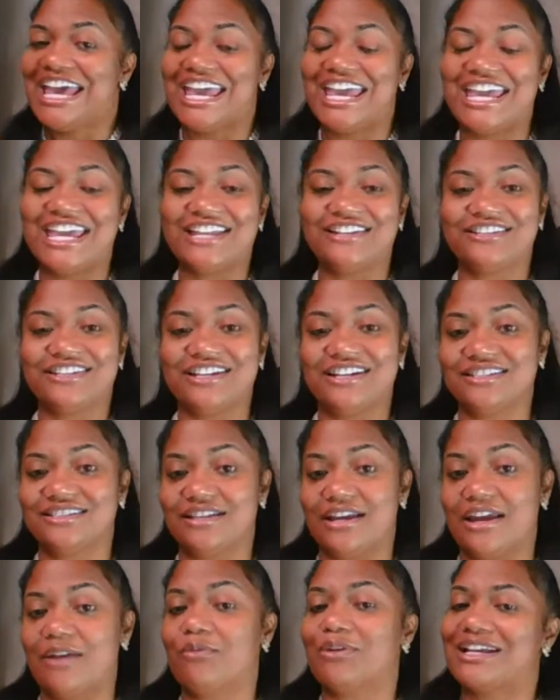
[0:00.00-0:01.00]
It does,
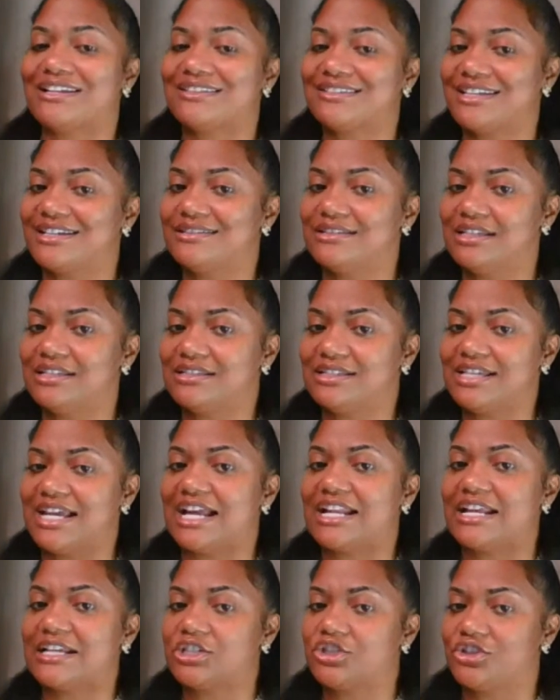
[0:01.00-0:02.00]
and when I say
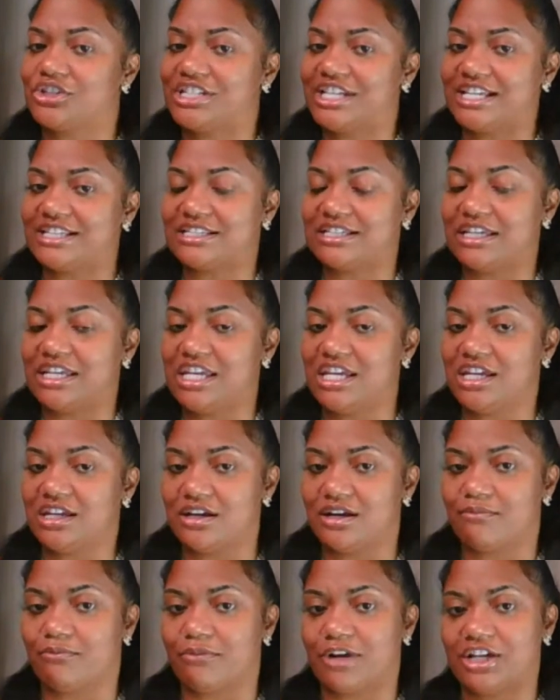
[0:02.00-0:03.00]
DTI, that's your debt to
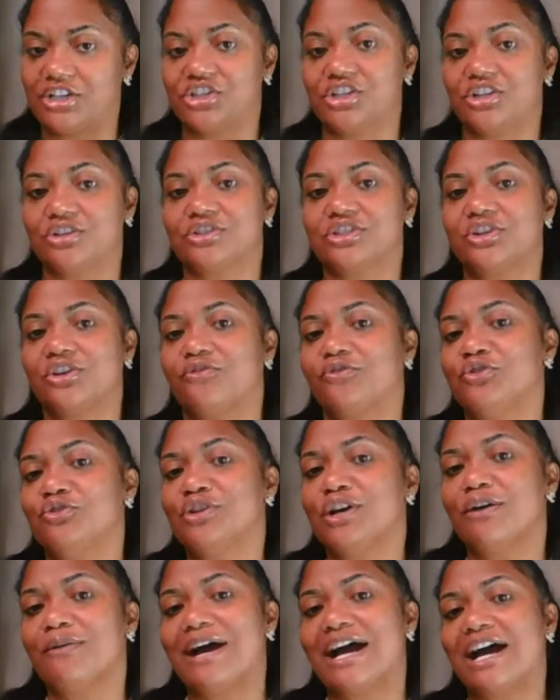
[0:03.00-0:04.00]
income ratio. So if you
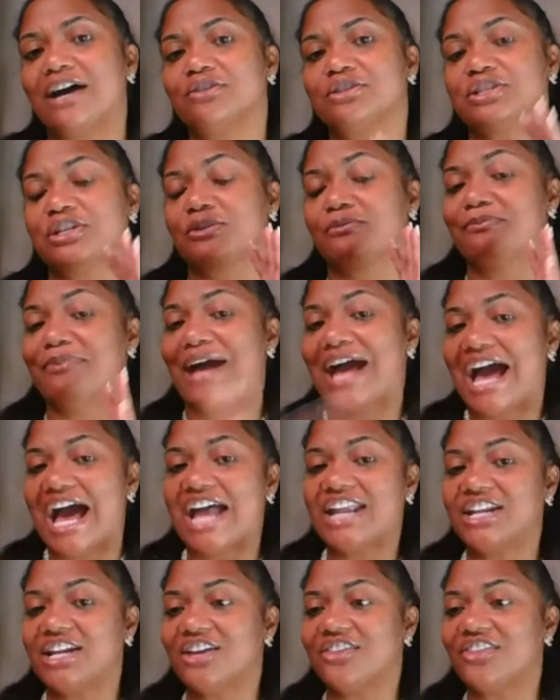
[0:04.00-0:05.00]
go out to
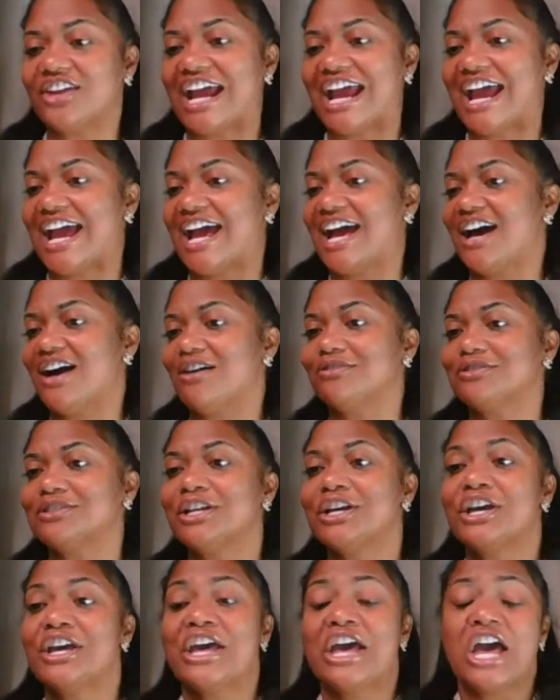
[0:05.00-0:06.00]
buy another house,
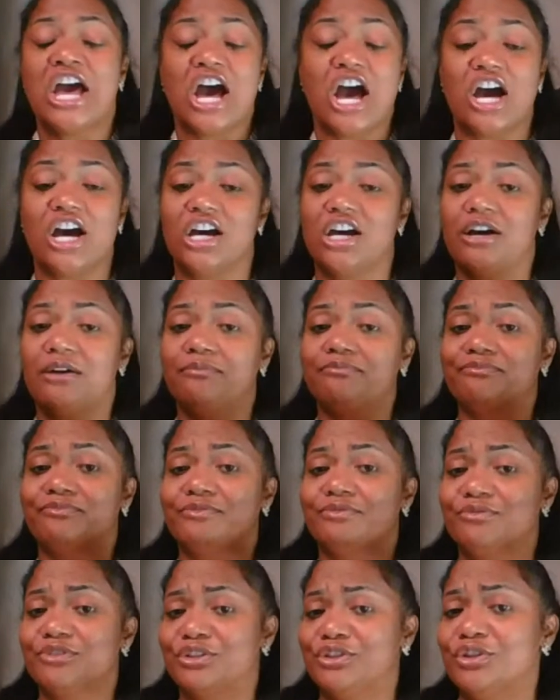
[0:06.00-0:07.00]

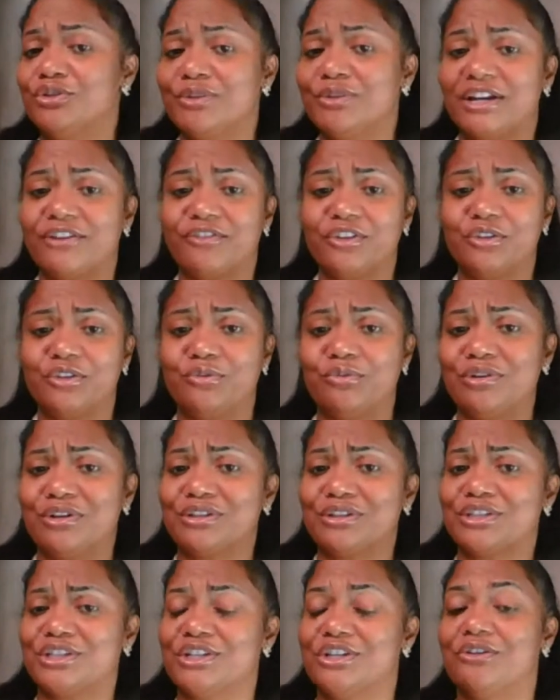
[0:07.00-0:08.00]
do whatever you
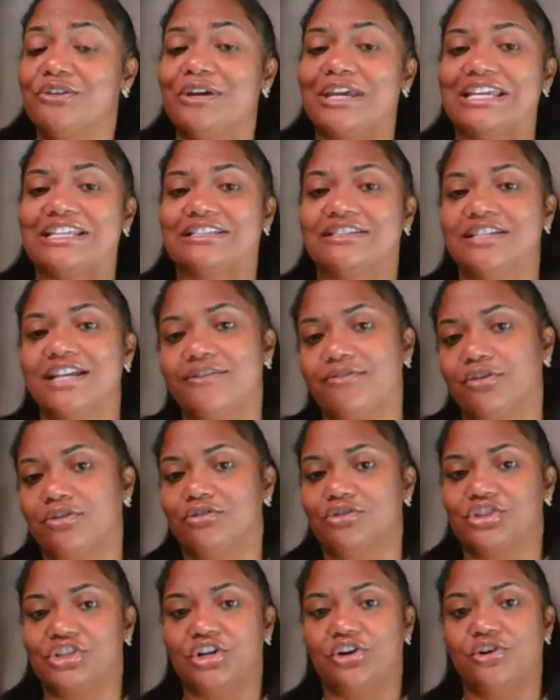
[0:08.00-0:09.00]
want to, it's never
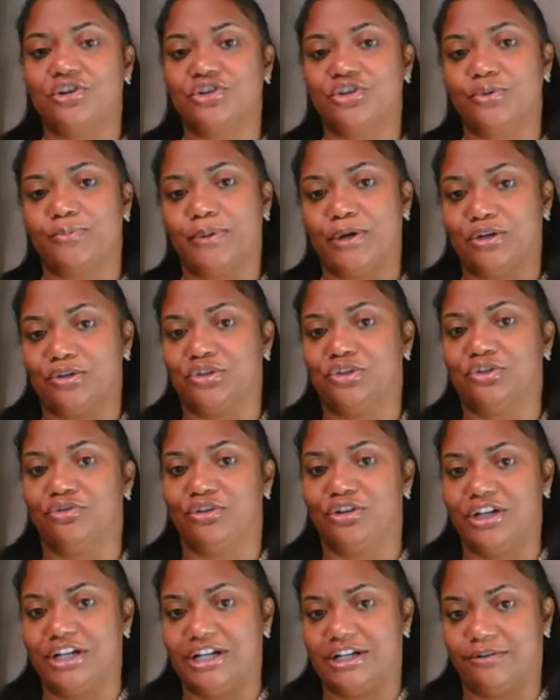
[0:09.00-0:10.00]
going to show on your personal
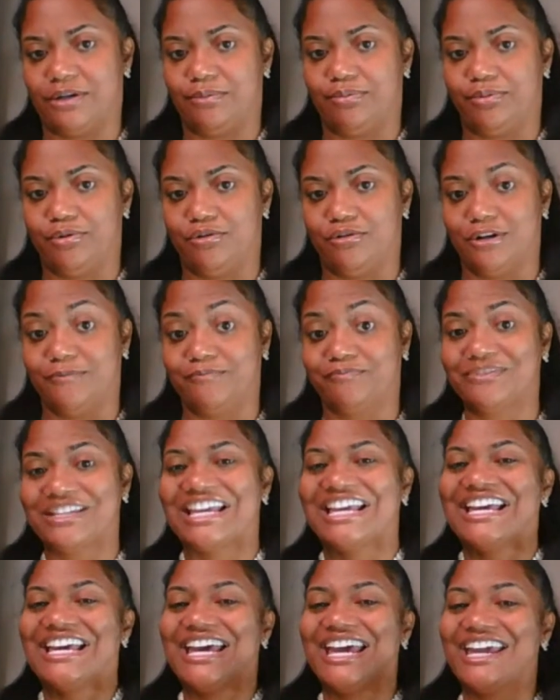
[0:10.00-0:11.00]
credit report
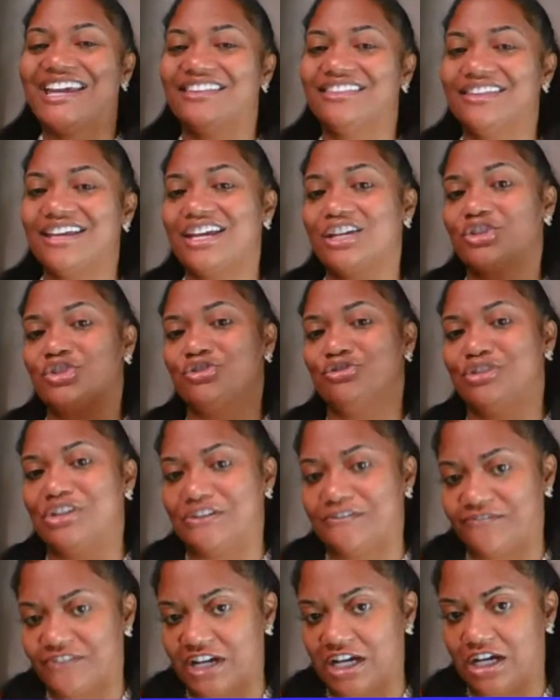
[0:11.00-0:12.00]
unless you
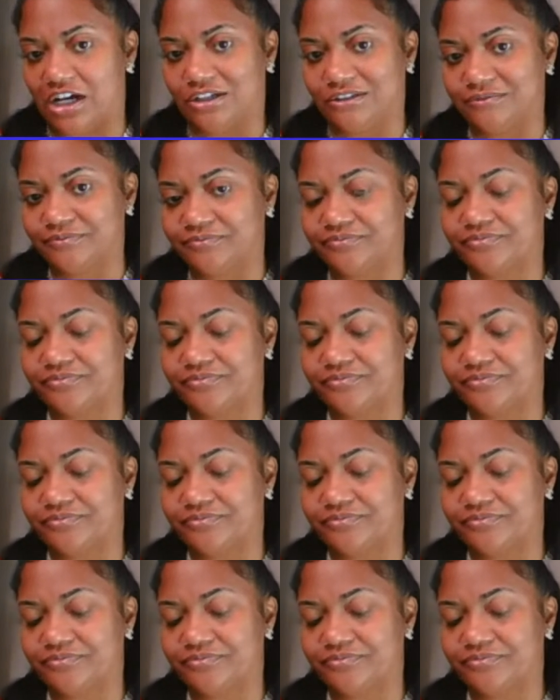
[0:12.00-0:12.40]
default.